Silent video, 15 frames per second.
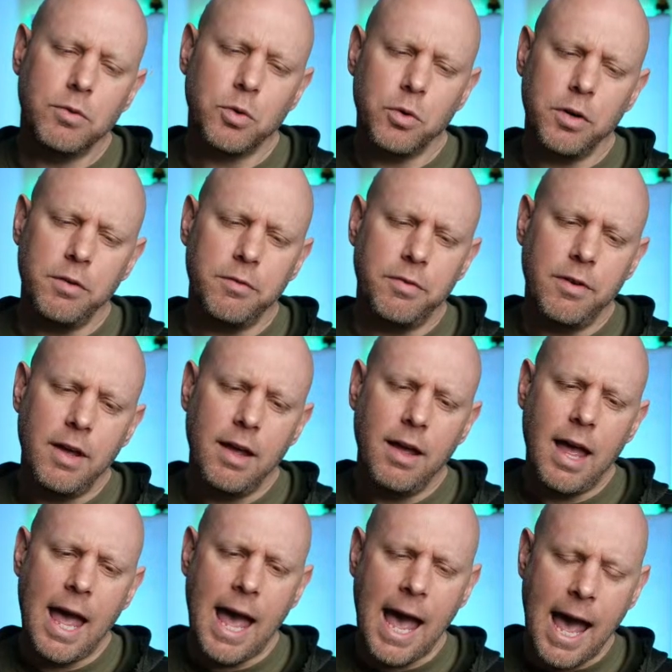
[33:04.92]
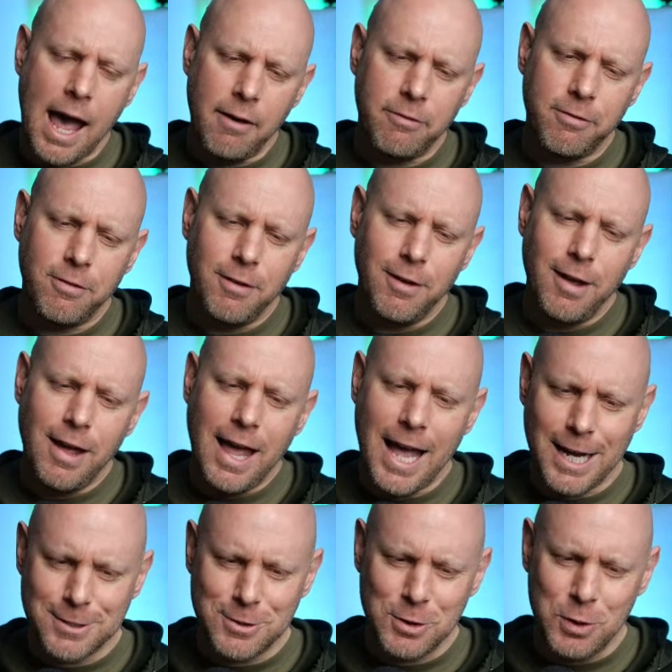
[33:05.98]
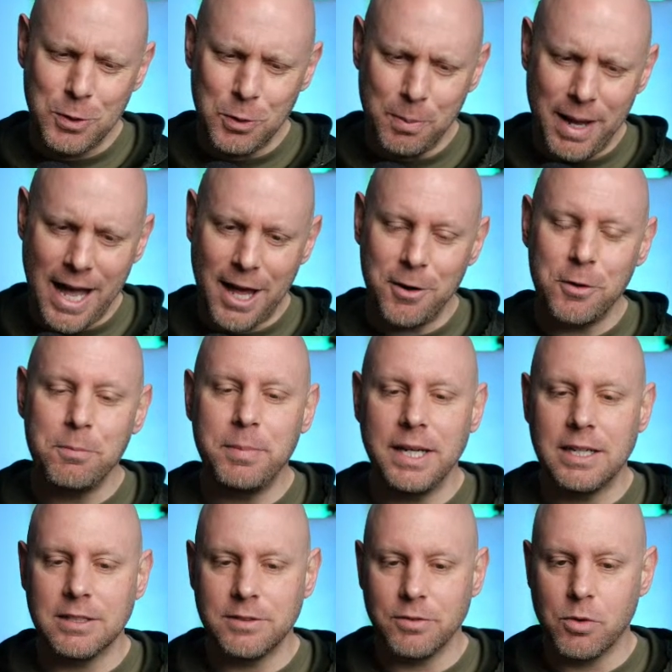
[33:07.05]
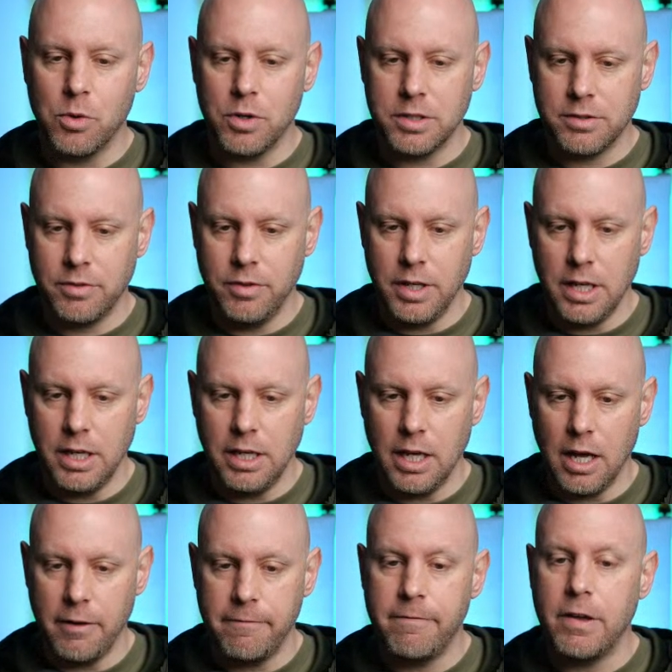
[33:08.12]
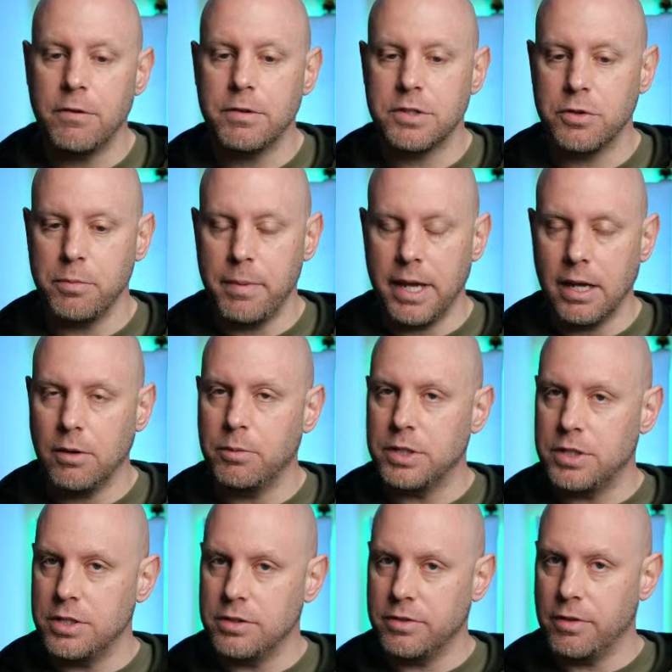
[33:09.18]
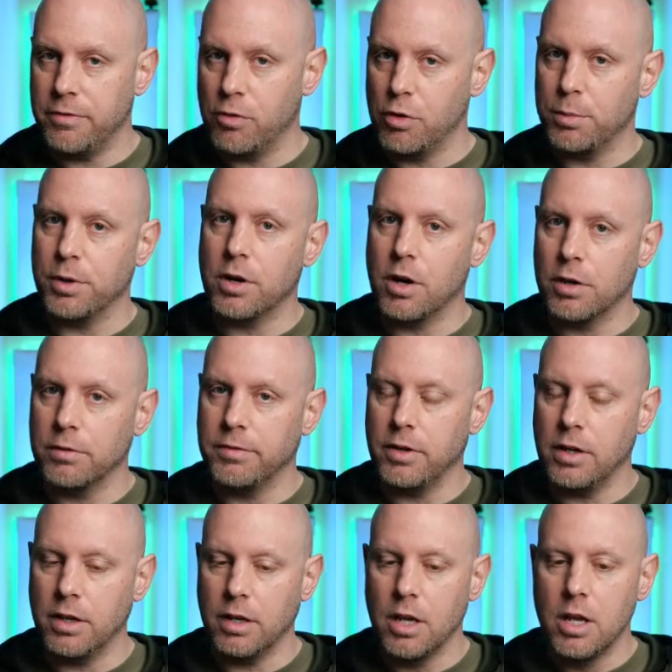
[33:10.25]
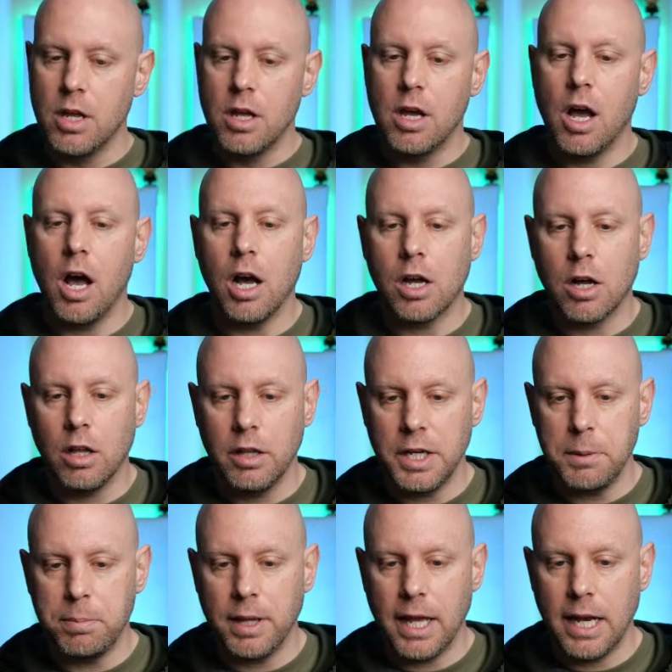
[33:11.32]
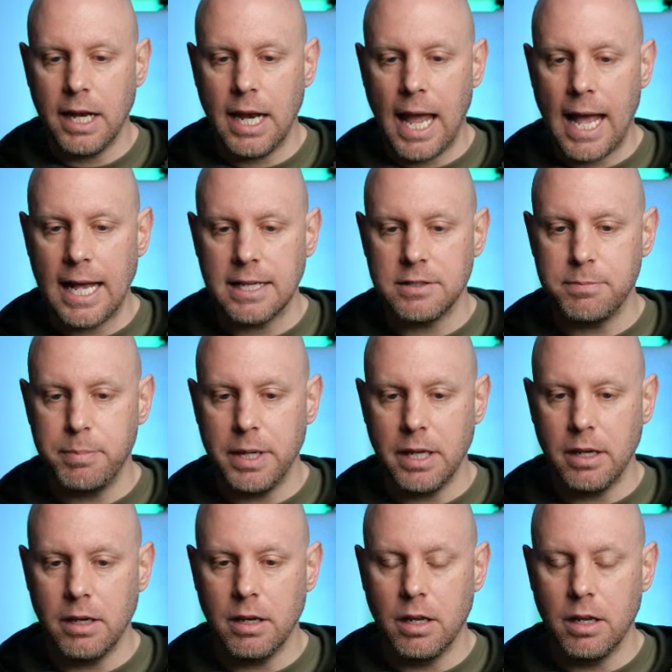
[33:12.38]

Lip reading: of half hexagonal pattern because, of course, the Fenris Omega, which is the former Carnarvon colony planet, has been,